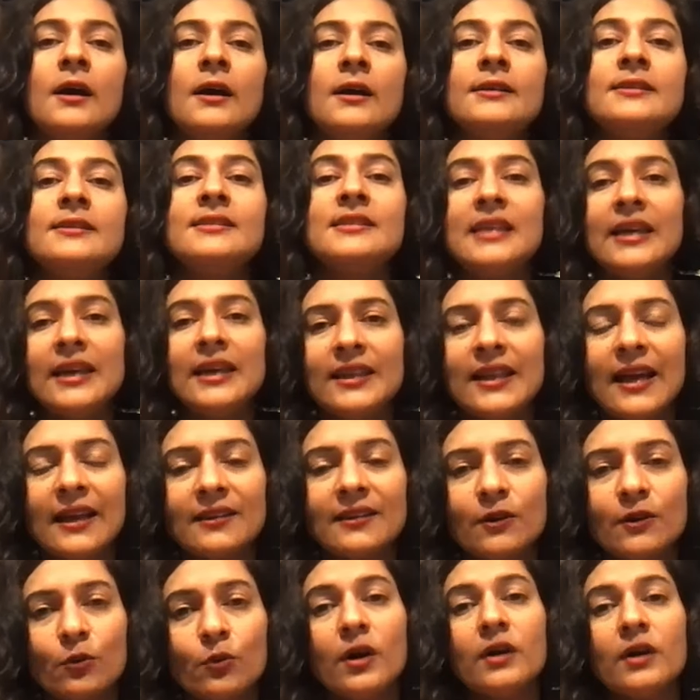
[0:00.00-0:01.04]
see that
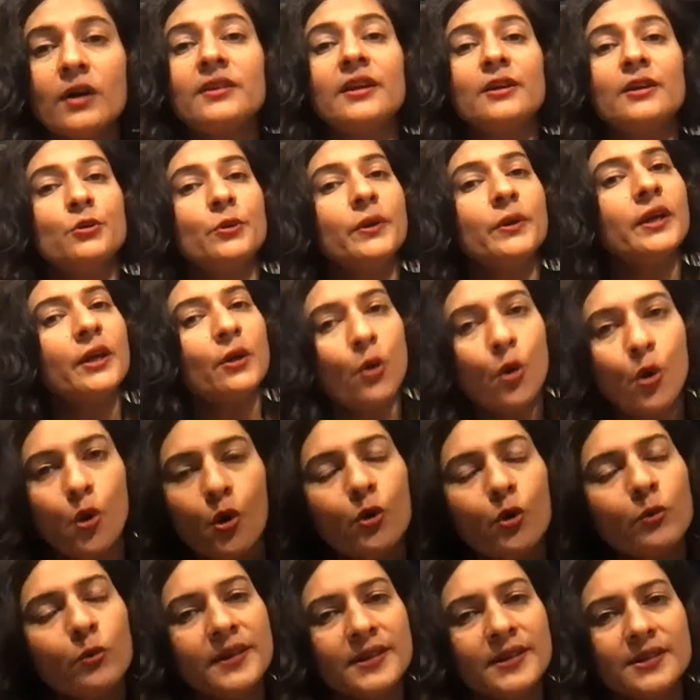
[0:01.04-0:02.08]
the work they're doing at
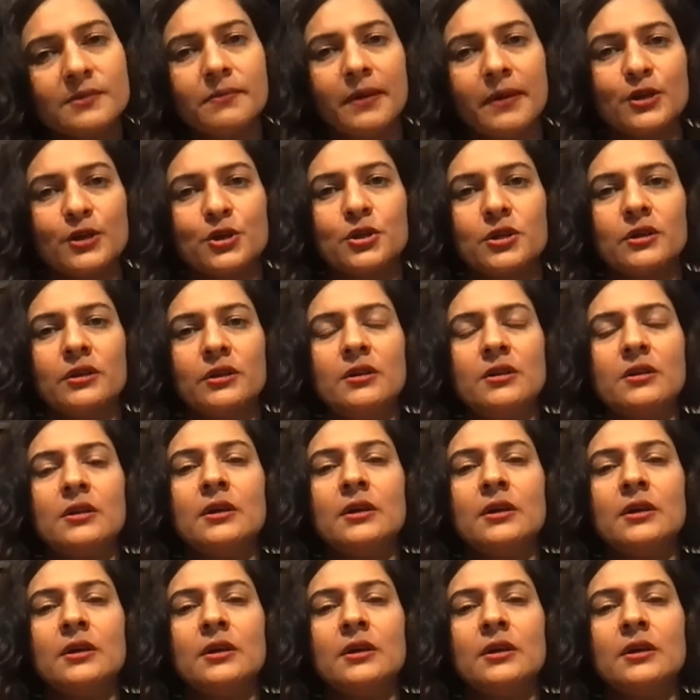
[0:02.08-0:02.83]
home is measured,